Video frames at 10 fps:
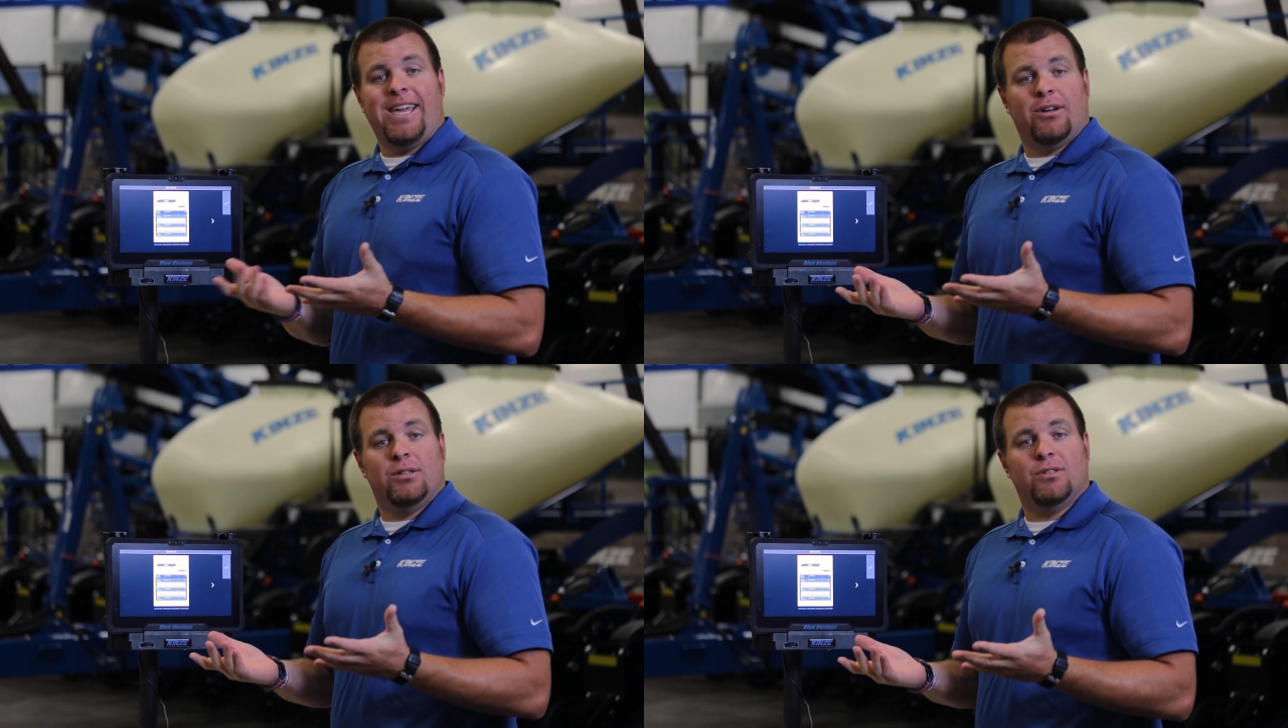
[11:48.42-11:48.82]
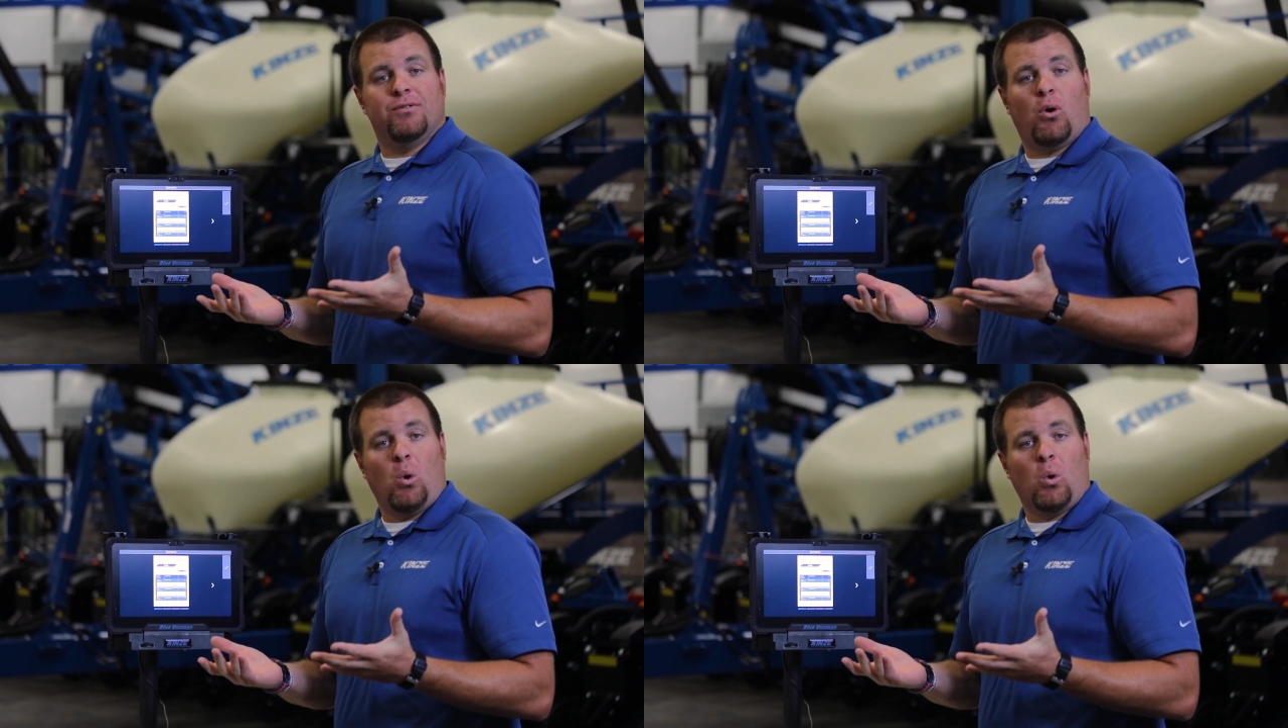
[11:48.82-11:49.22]
acres
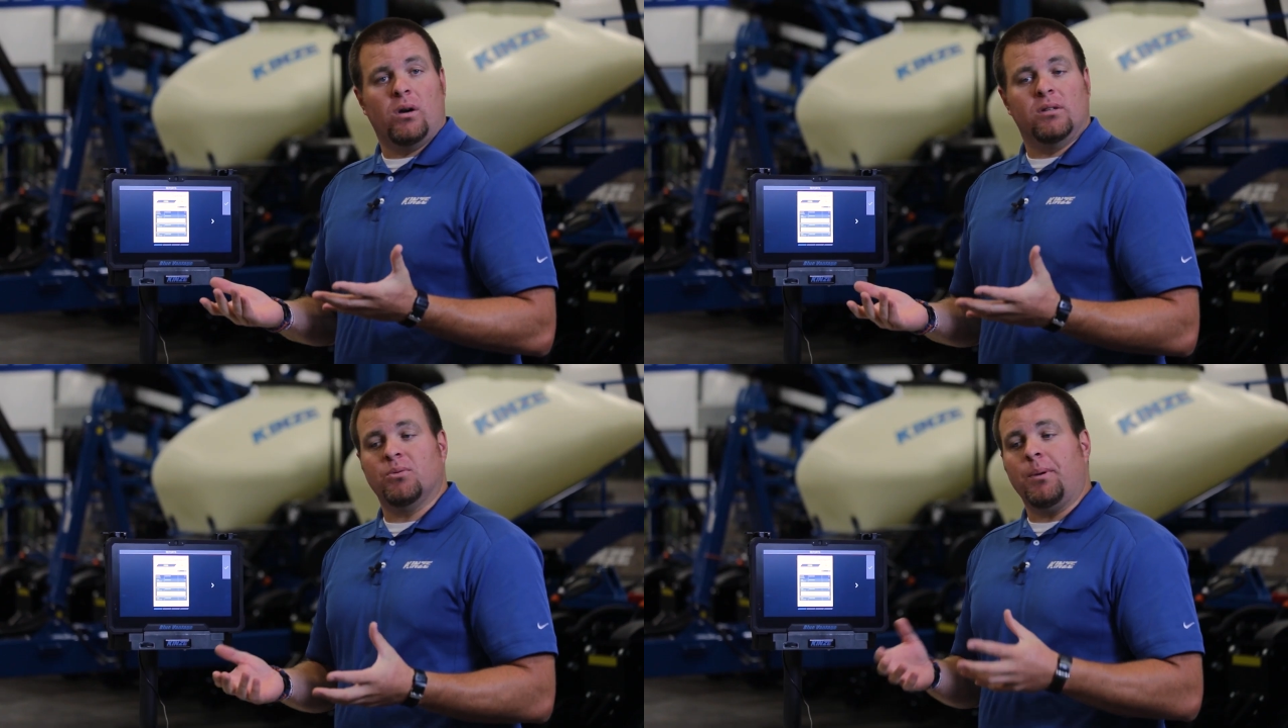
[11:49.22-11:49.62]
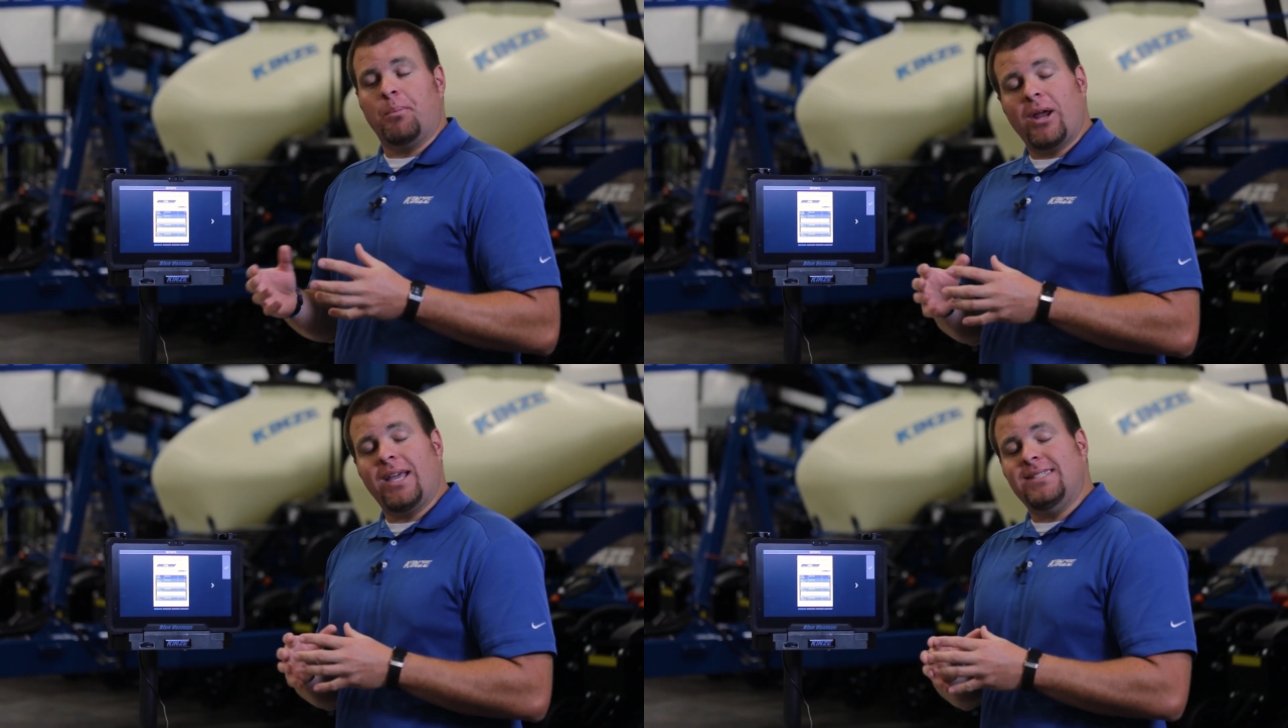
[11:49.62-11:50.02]
of corn. So we
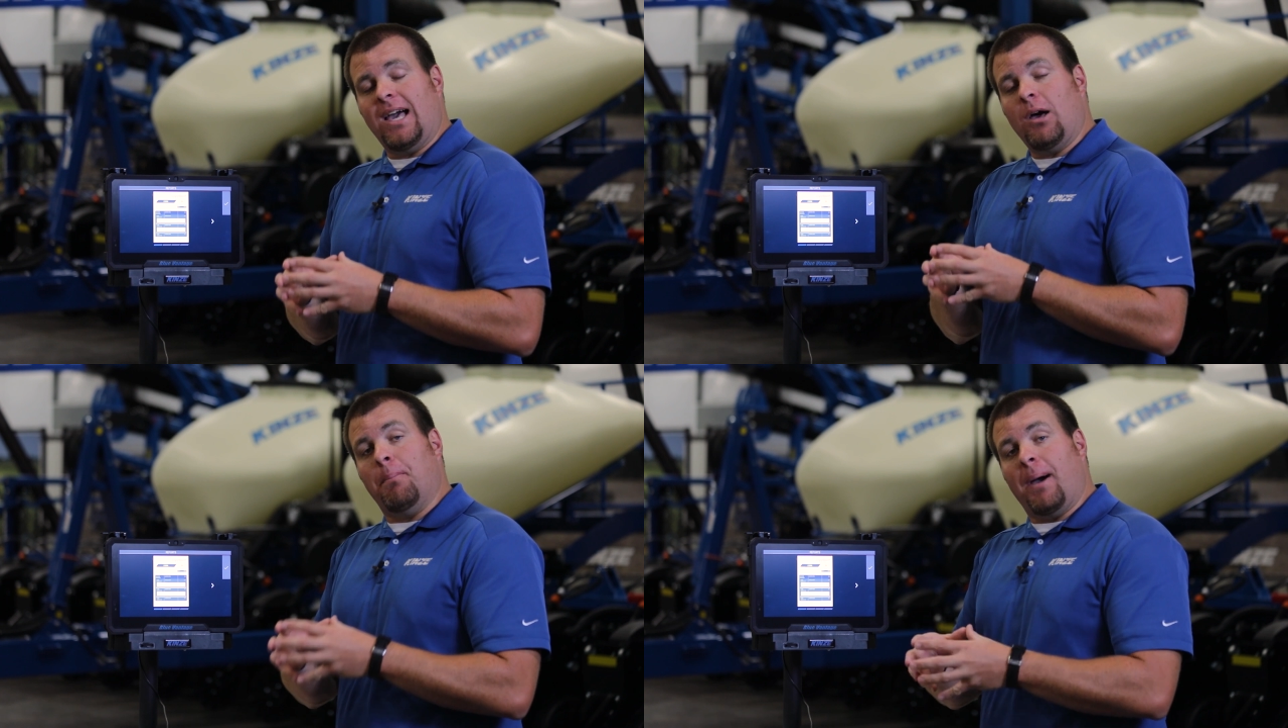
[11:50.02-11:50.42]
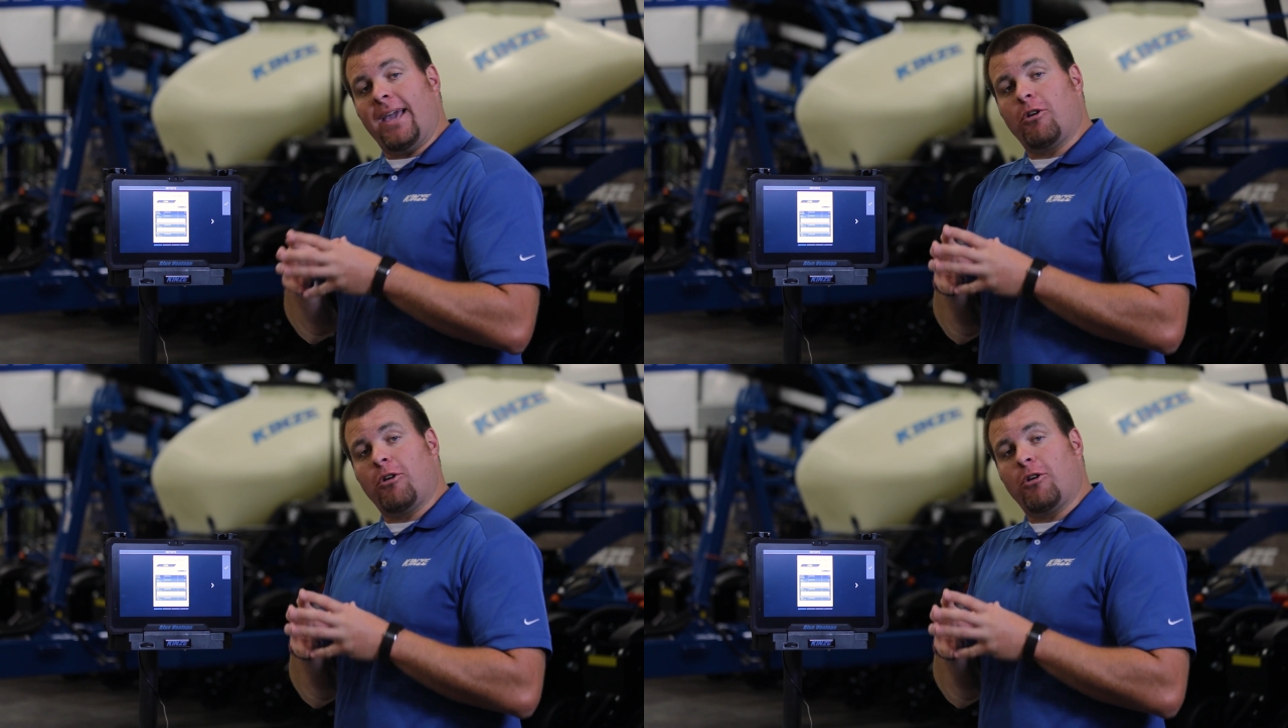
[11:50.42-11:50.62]
break it down by